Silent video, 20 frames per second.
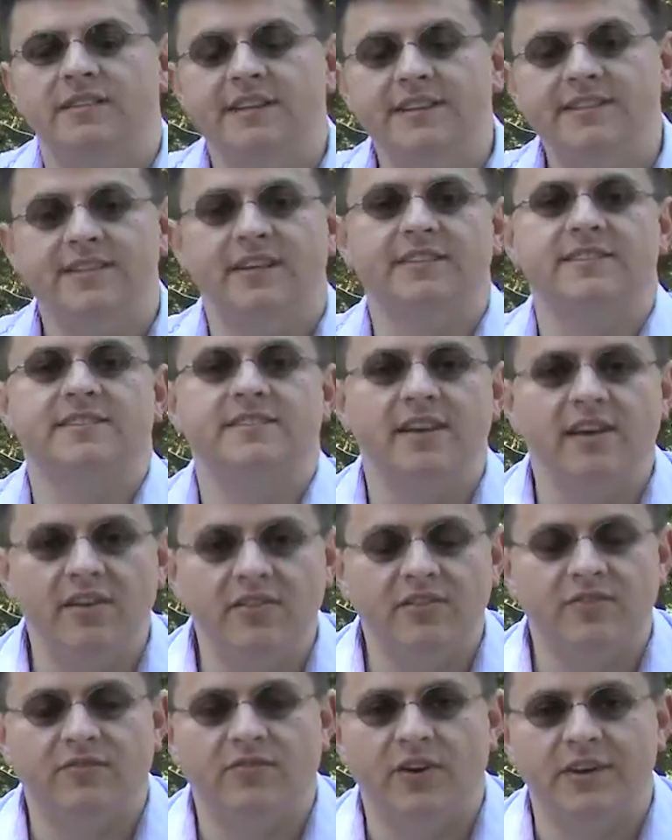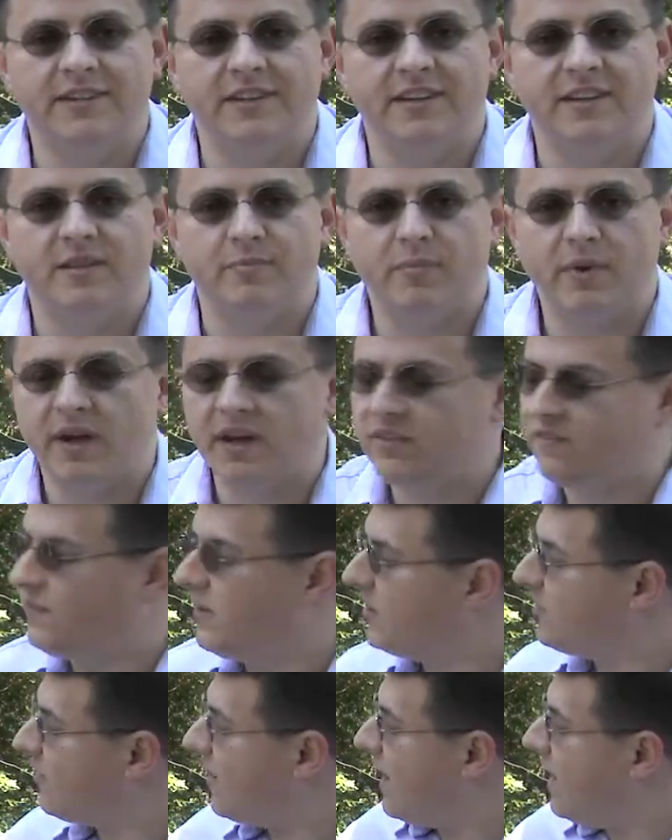Nissan styled the front end of the
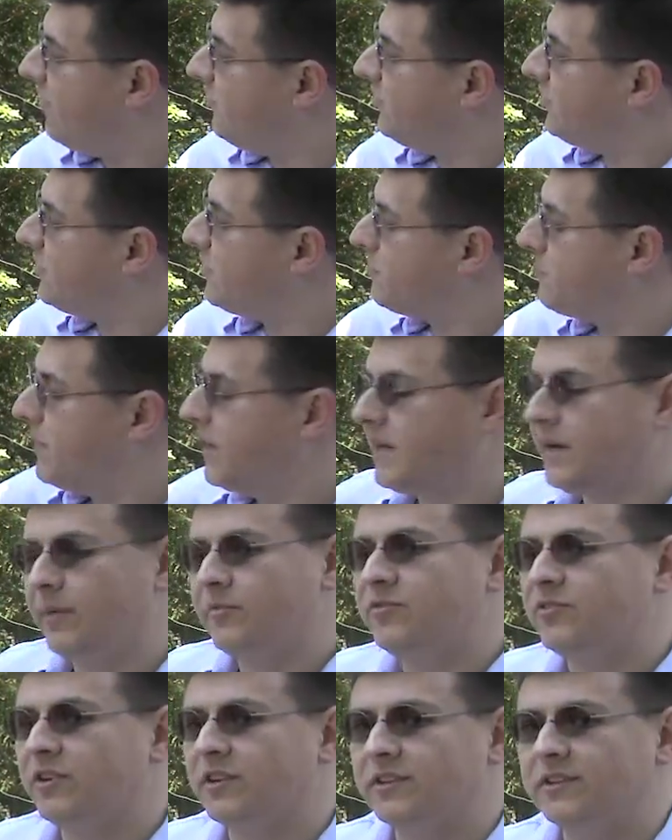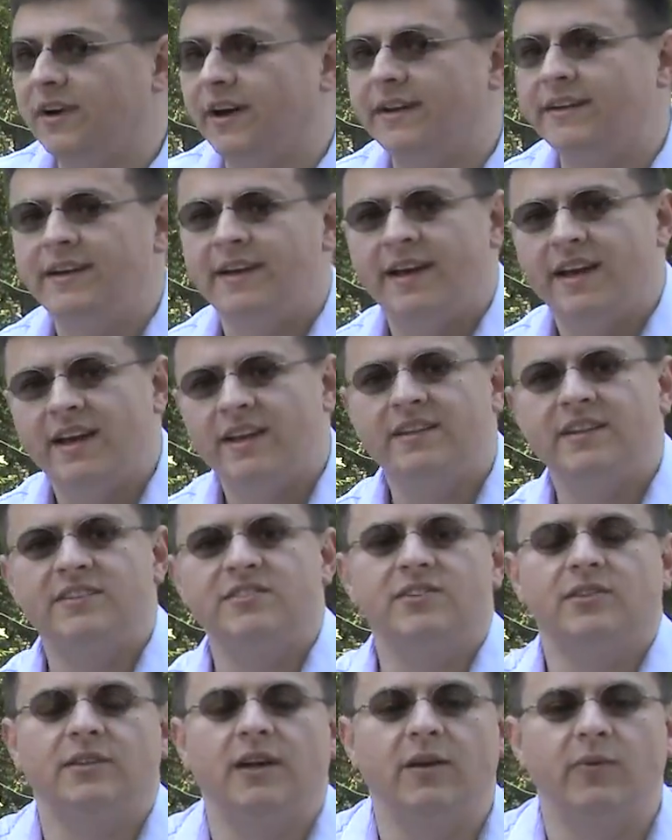Pathfinder after their pickup truck line. It does
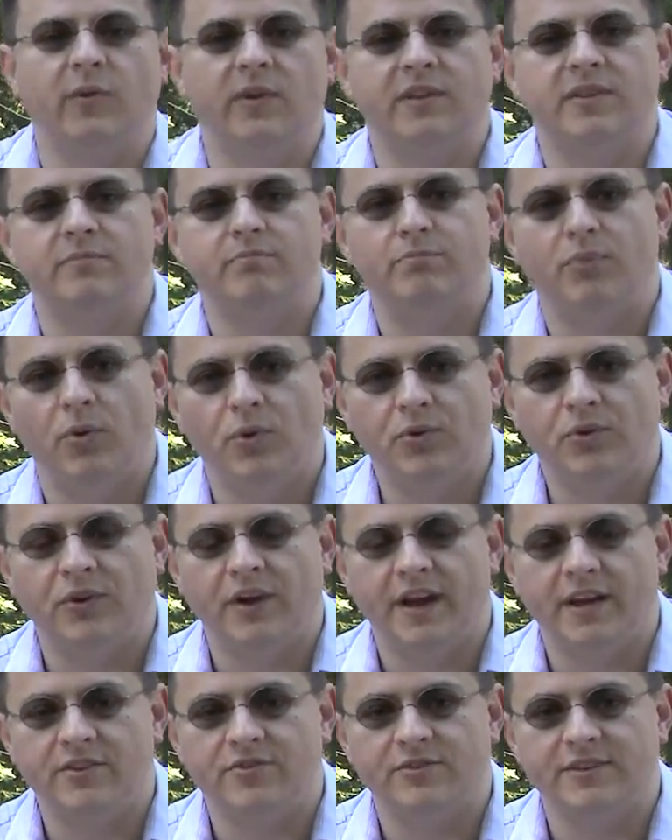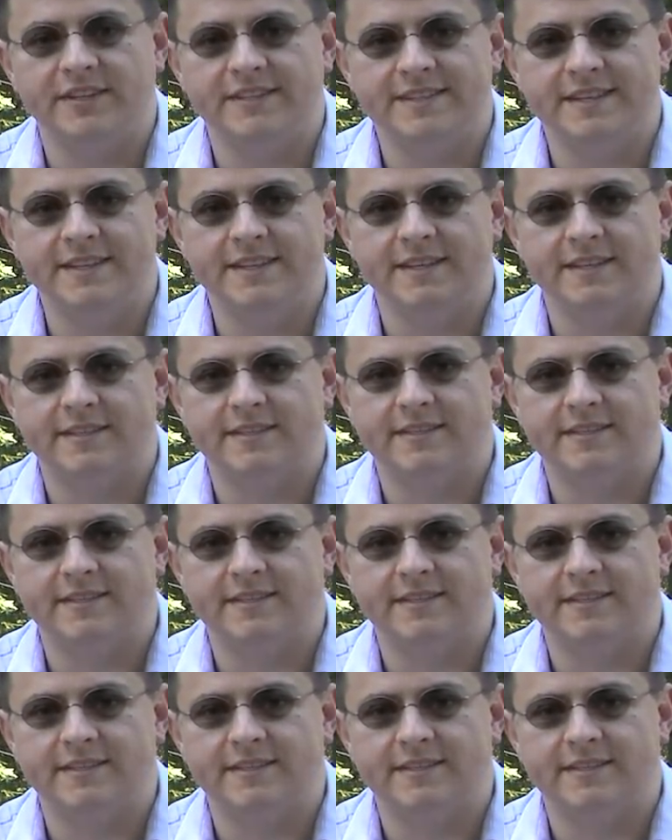look like one of the bolder entries in this